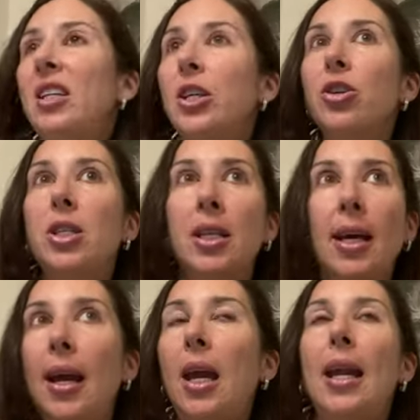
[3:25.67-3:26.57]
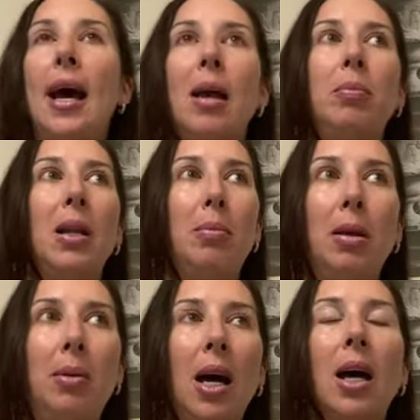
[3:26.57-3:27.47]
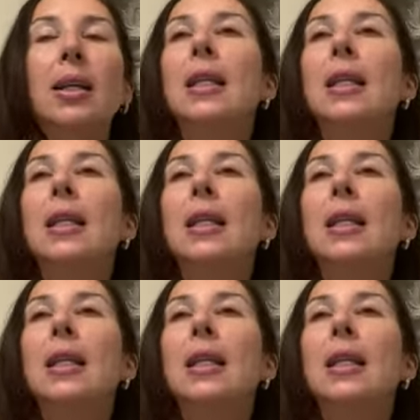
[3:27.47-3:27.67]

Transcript: dinner tonight at blah, blah, blah.